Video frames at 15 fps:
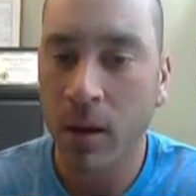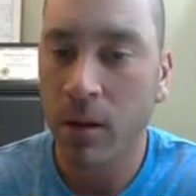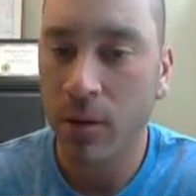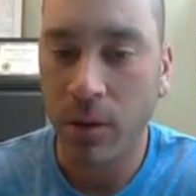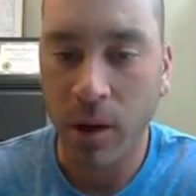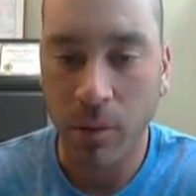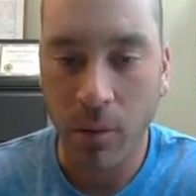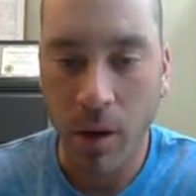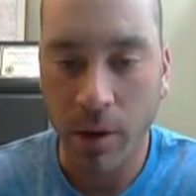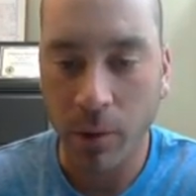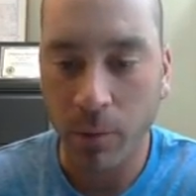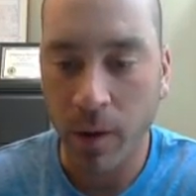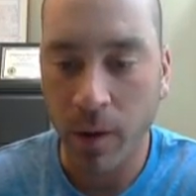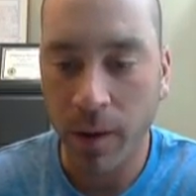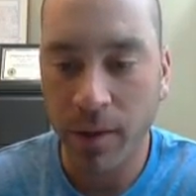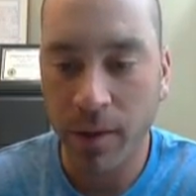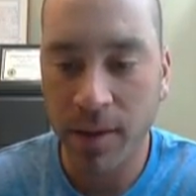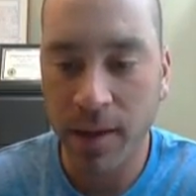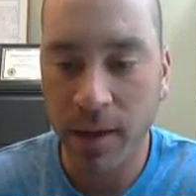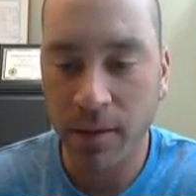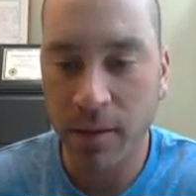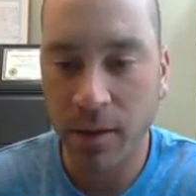Do I want to run
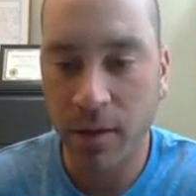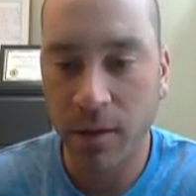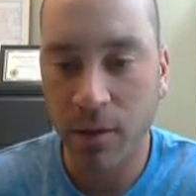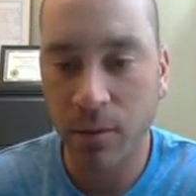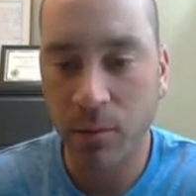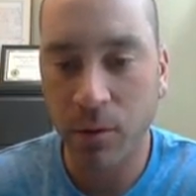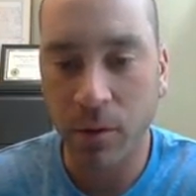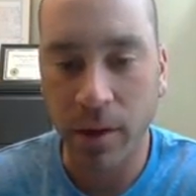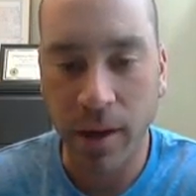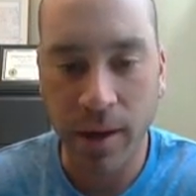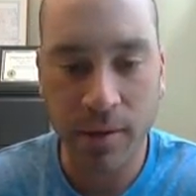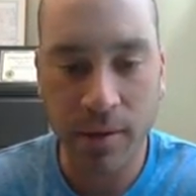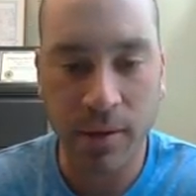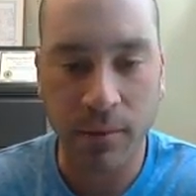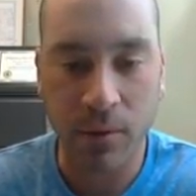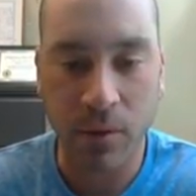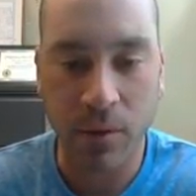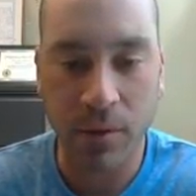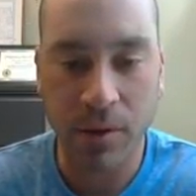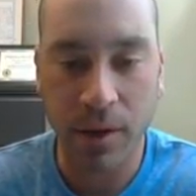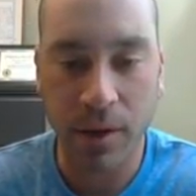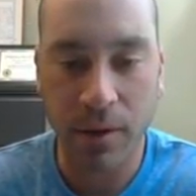this executable? Yes, of
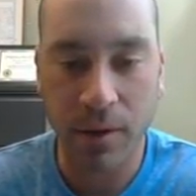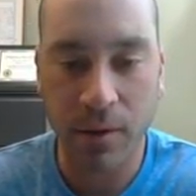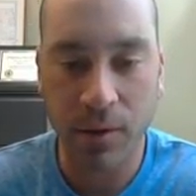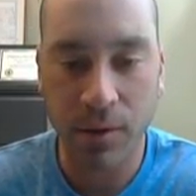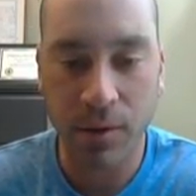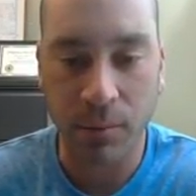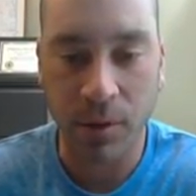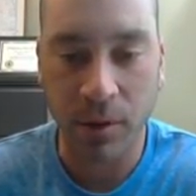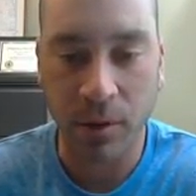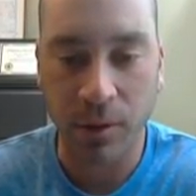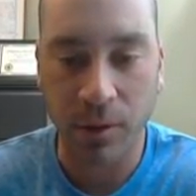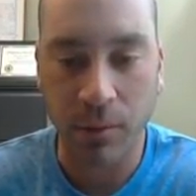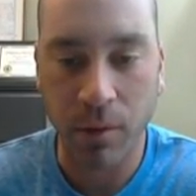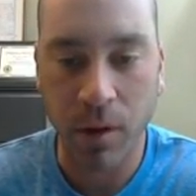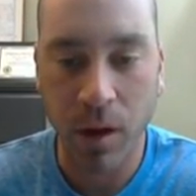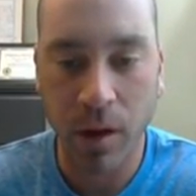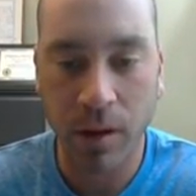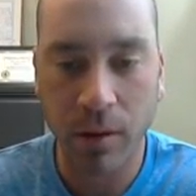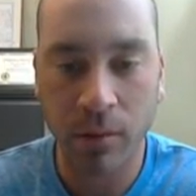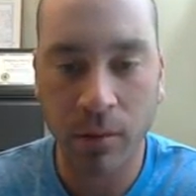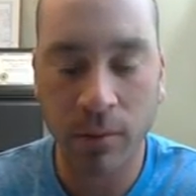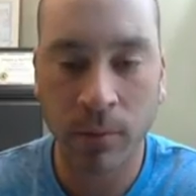course I do. So I'm going to click
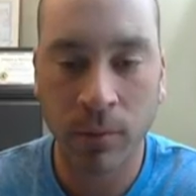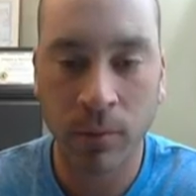Run.